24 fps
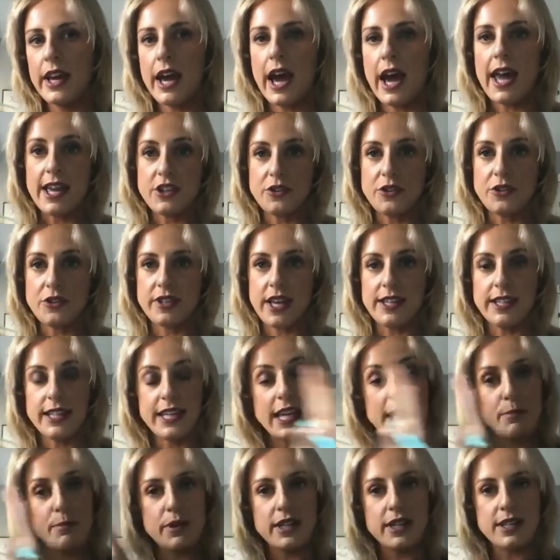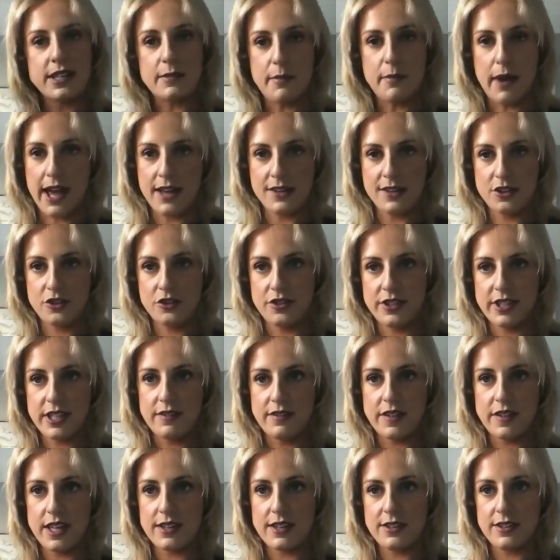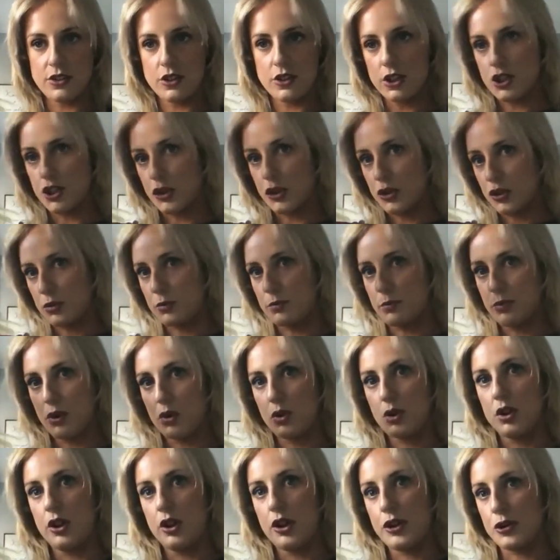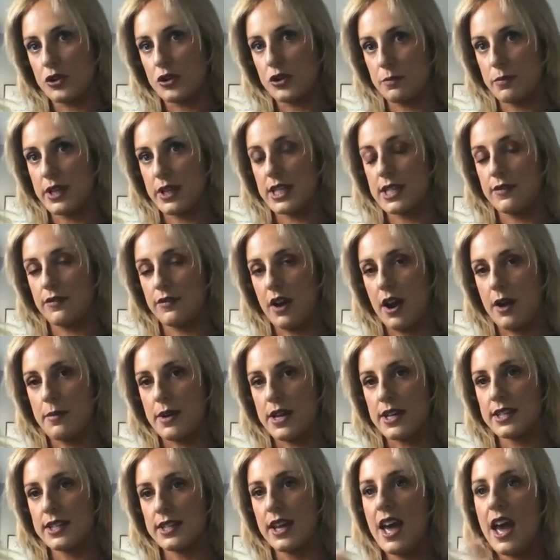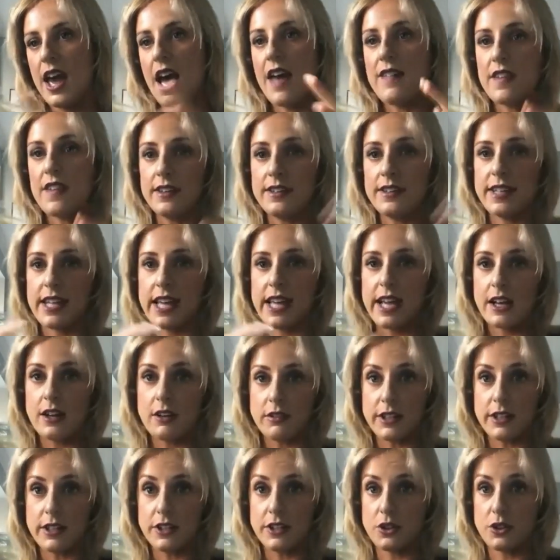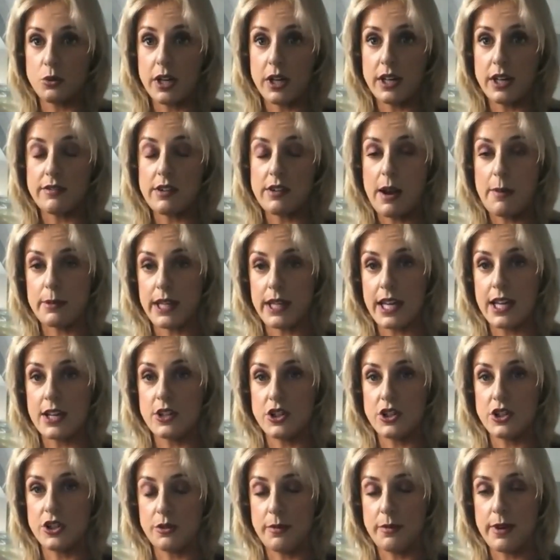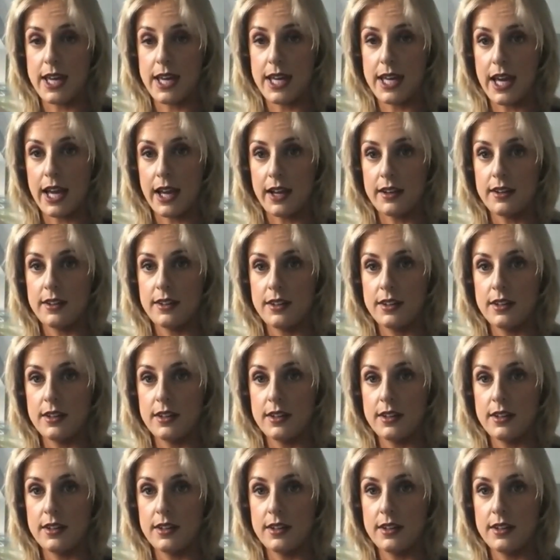And as you said, keep it as a master CV so that you can pull those bits from it and then tailor it to whatever application you're making.